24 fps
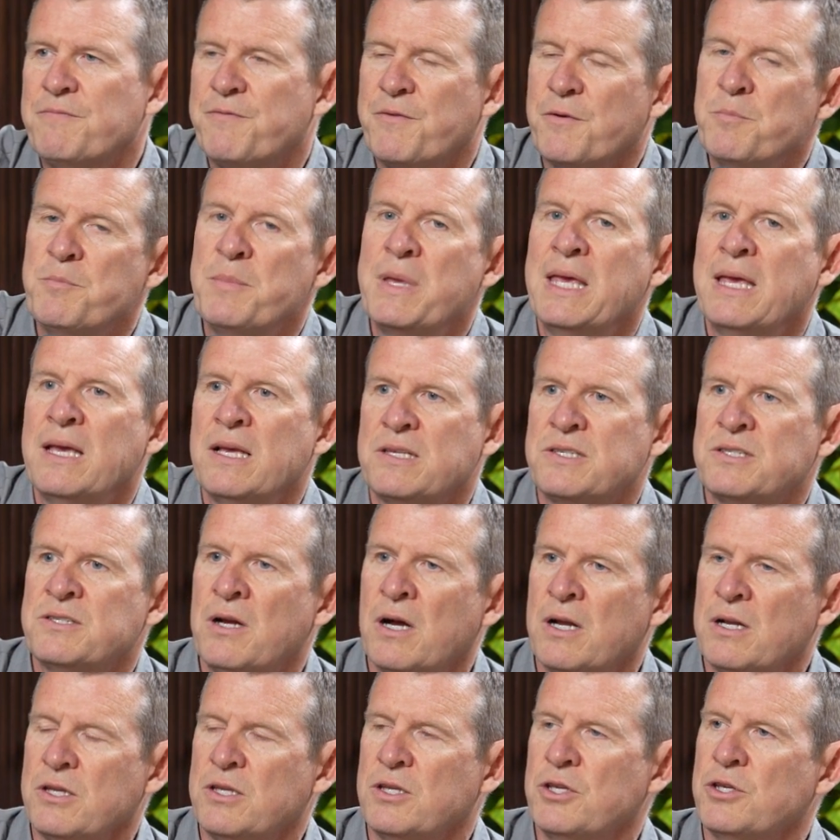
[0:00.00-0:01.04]
me, it's
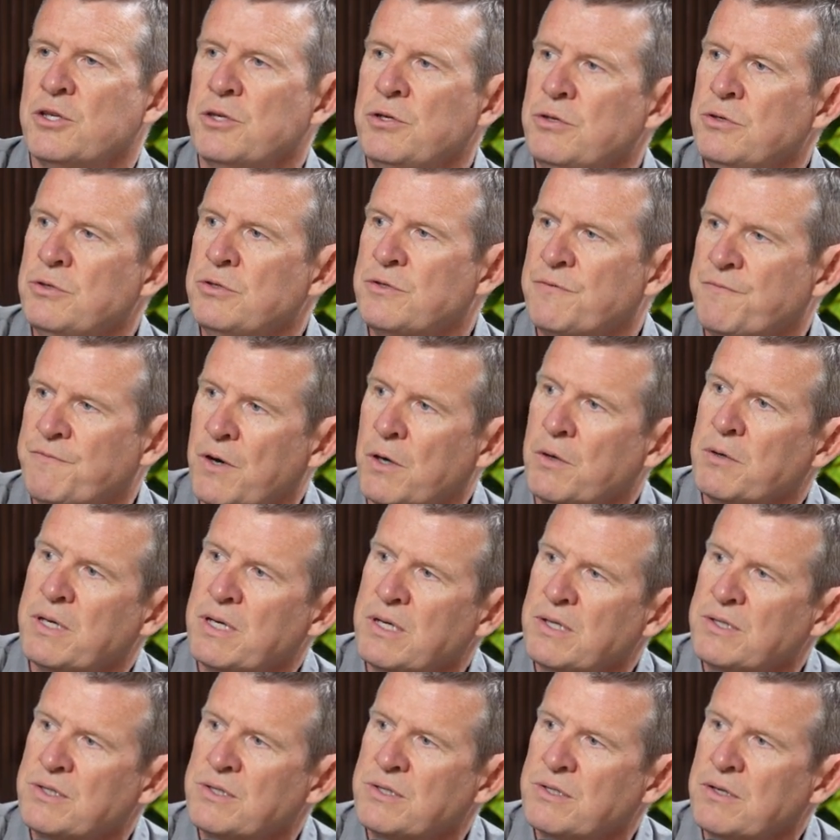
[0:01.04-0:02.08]
not a huge
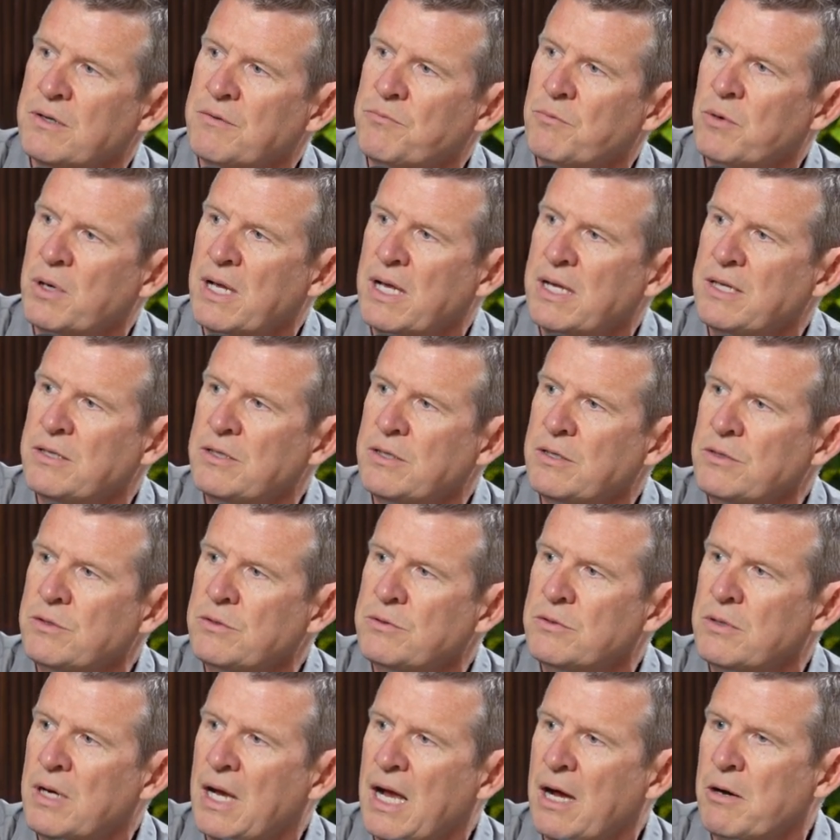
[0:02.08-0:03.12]
focus of what I
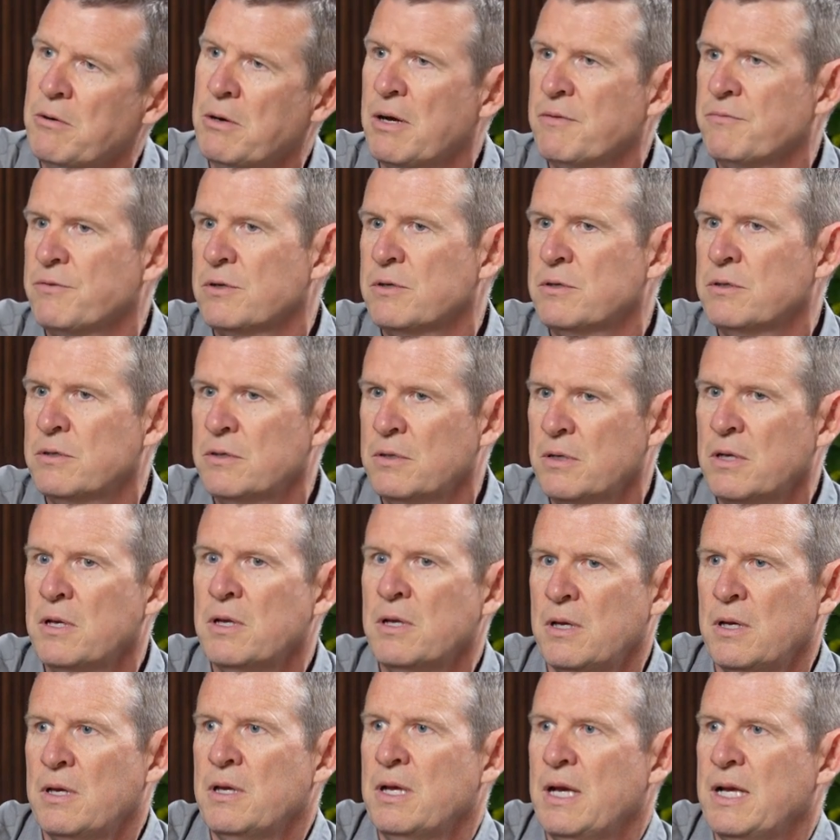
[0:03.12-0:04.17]
do. However,
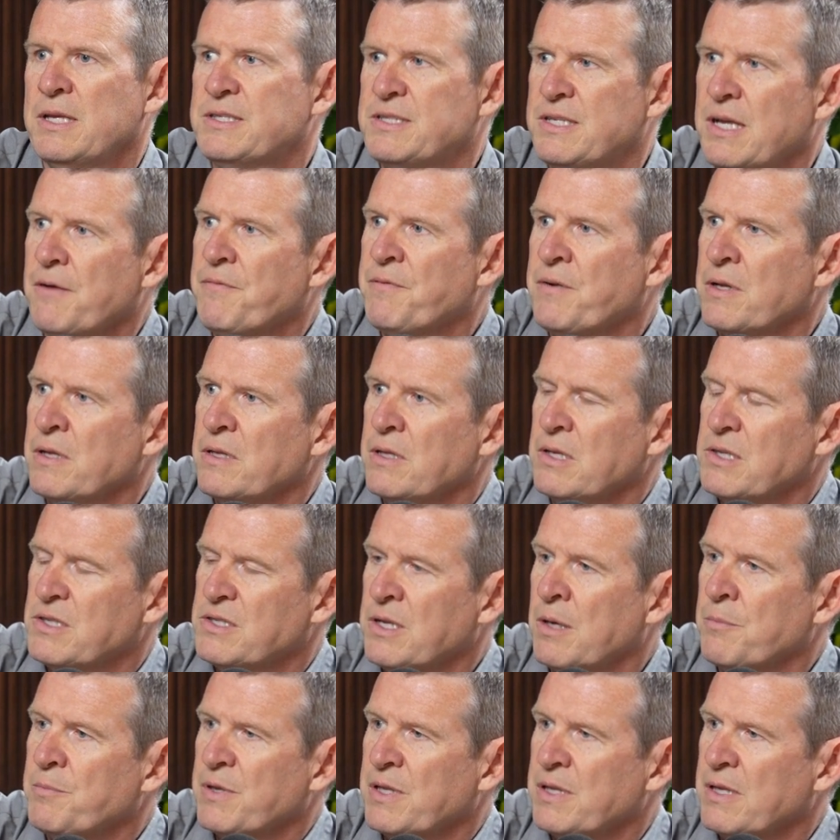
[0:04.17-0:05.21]
it's definitely
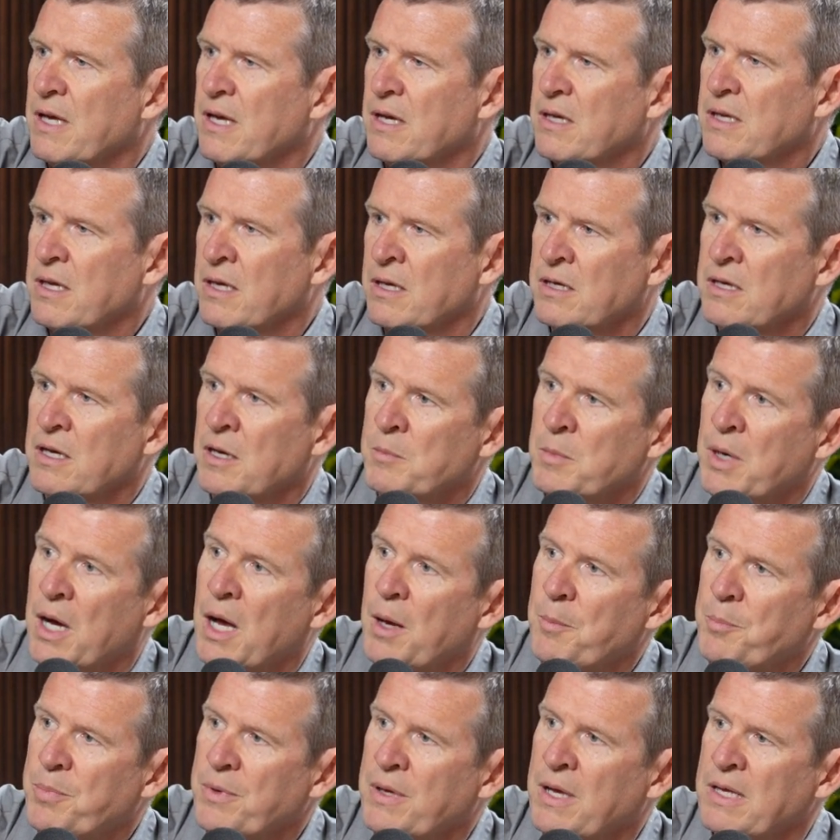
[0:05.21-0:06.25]
something that can come
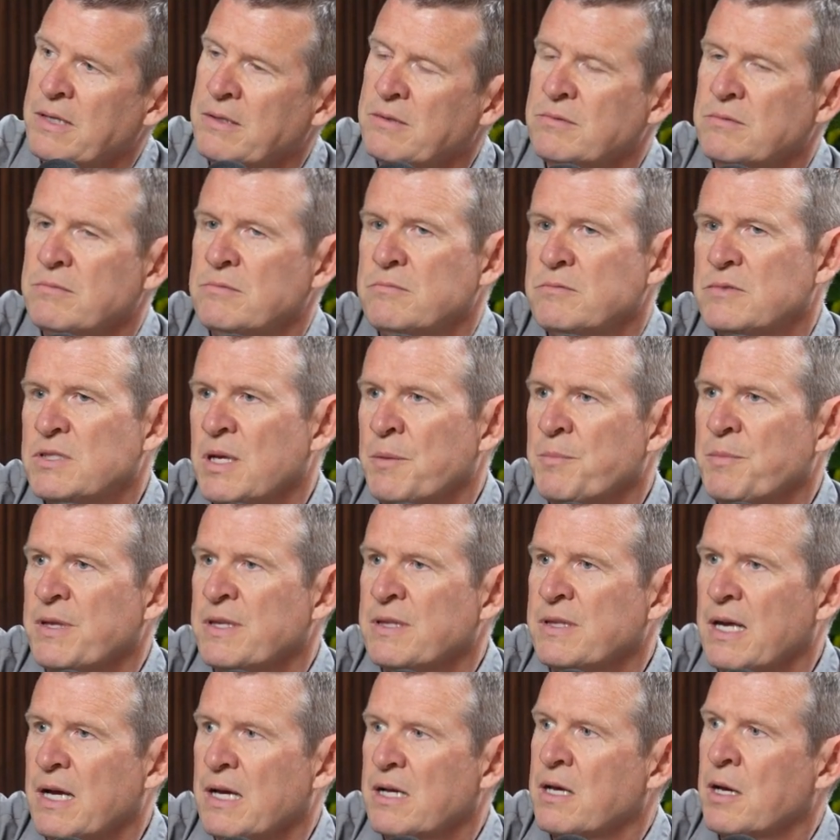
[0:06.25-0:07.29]
up and something
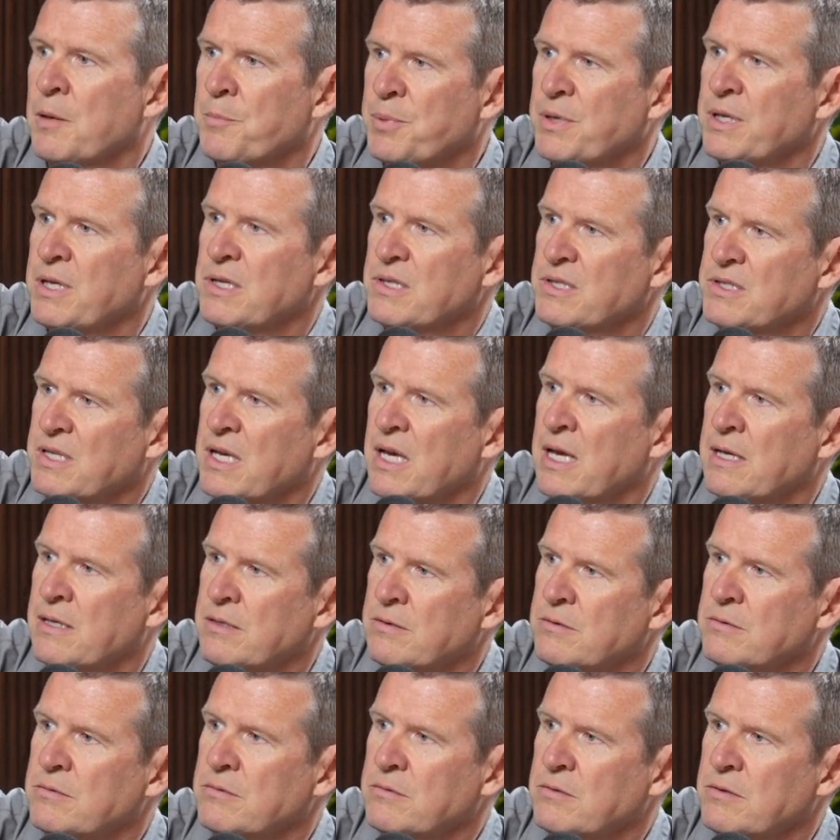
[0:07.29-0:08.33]
that companies
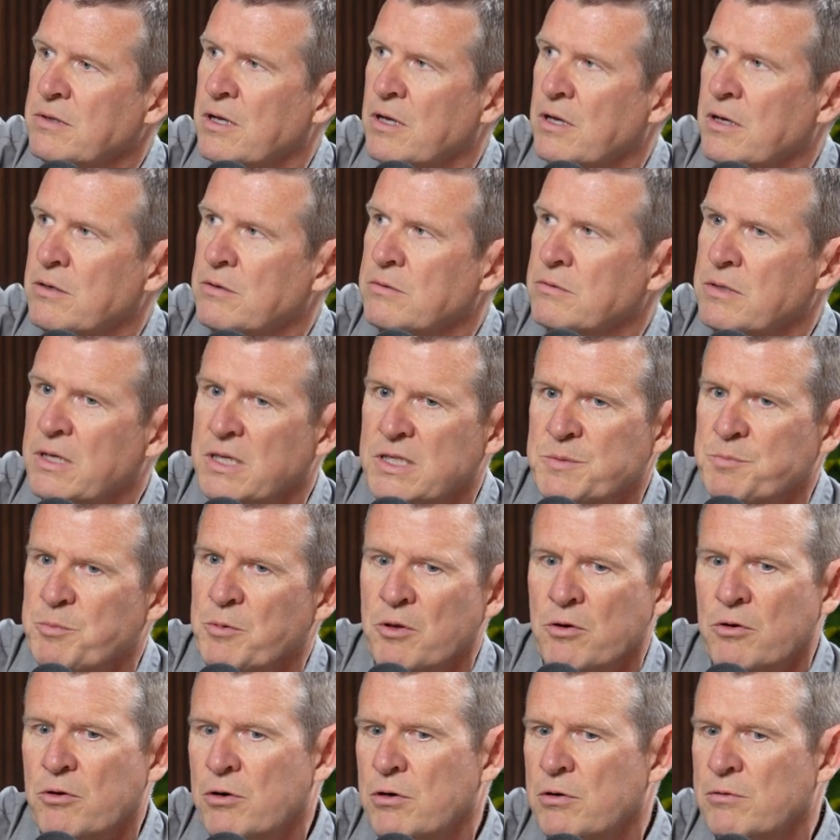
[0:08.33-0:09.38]
can,
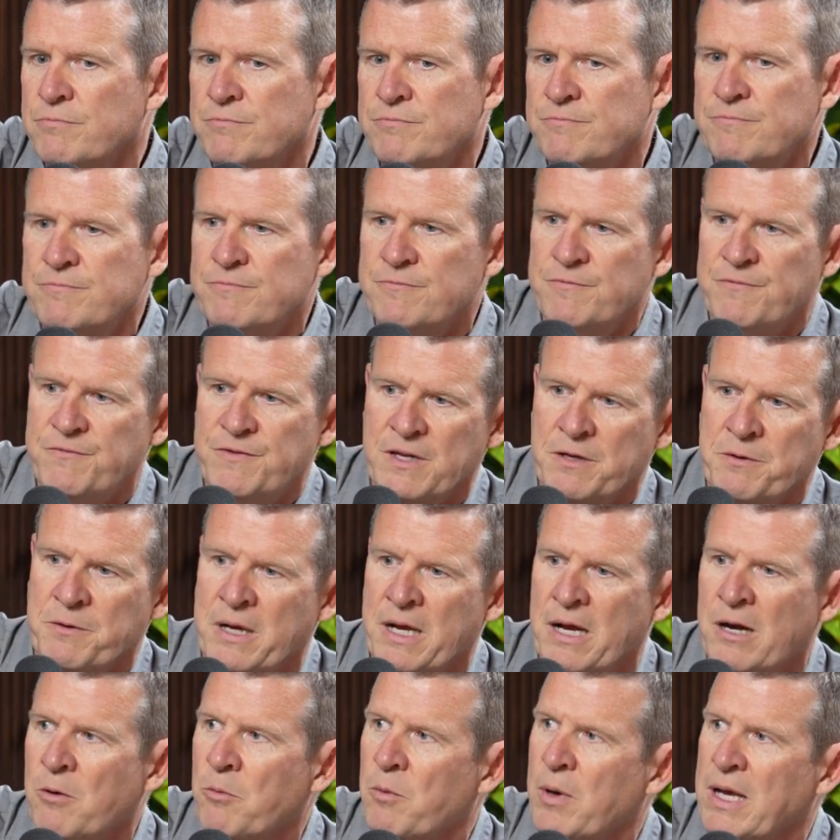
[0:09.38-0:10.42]
explore, figuring
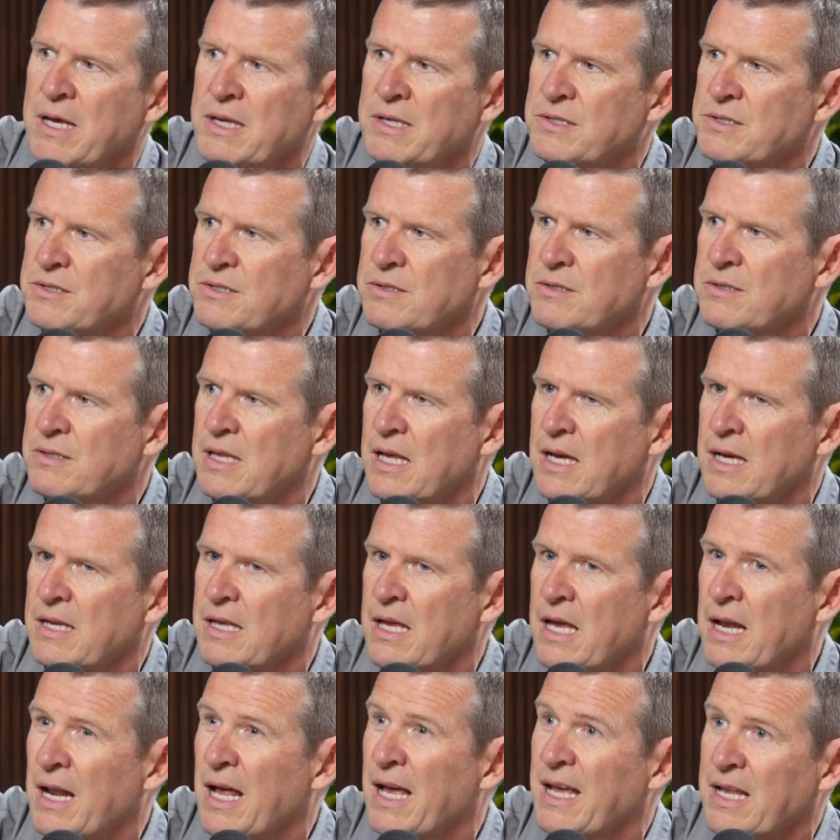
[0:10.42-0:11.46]
out ways that,
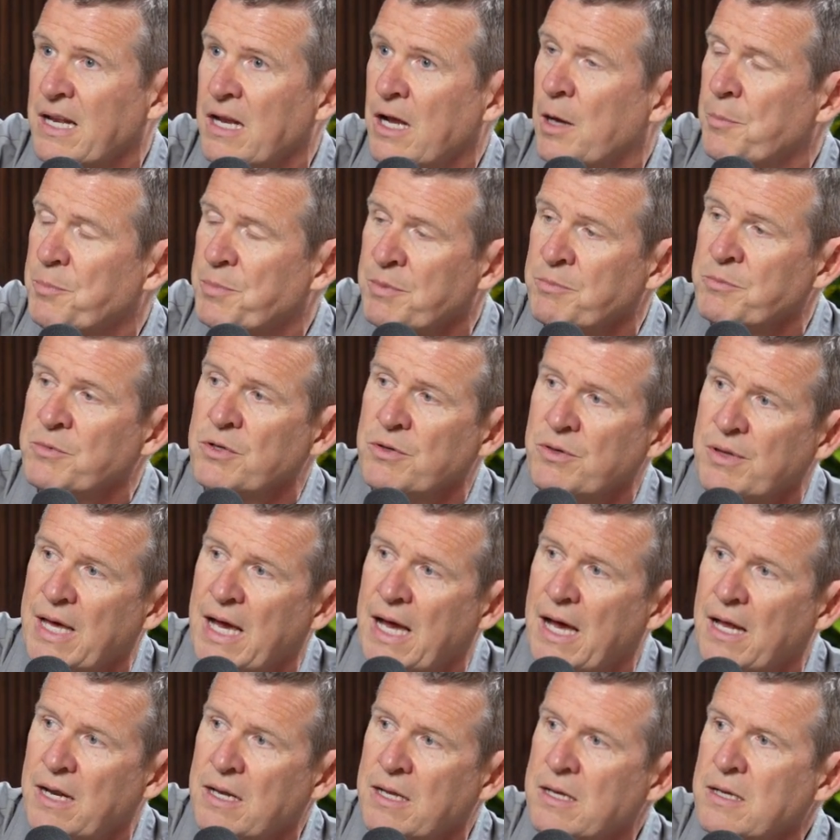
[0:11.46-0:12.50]
and I can help them do
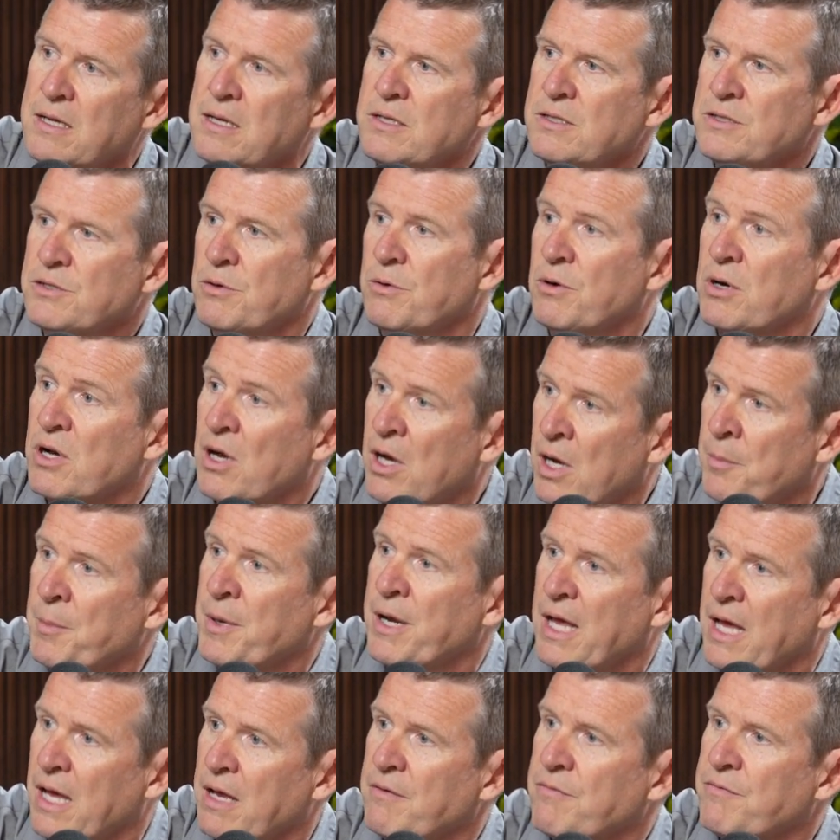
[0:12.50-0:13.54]
that to
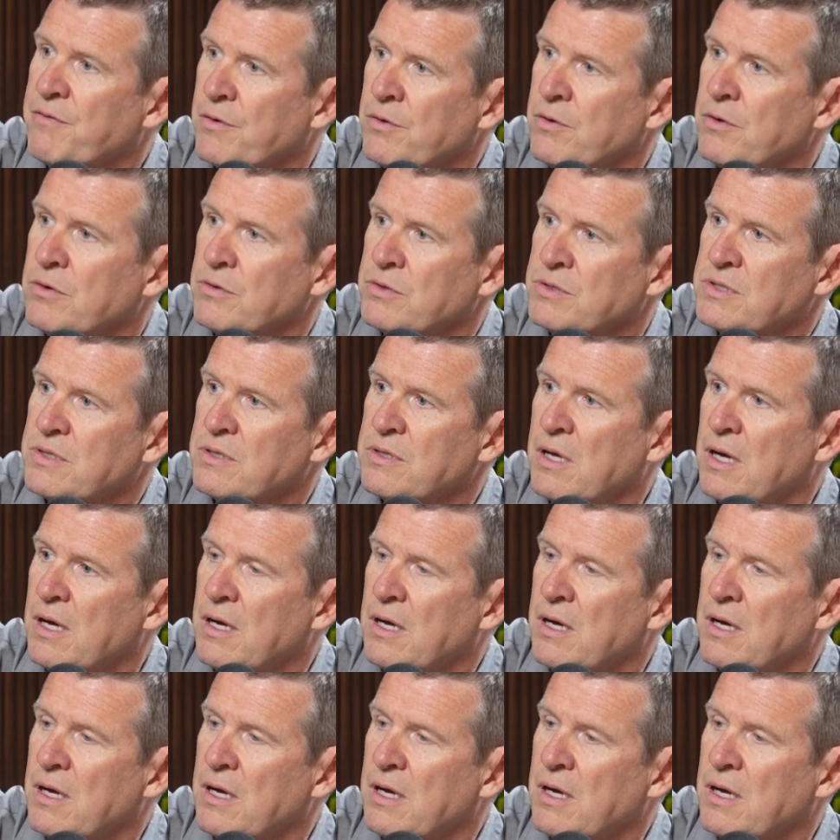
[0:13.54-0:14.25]
accommodate for those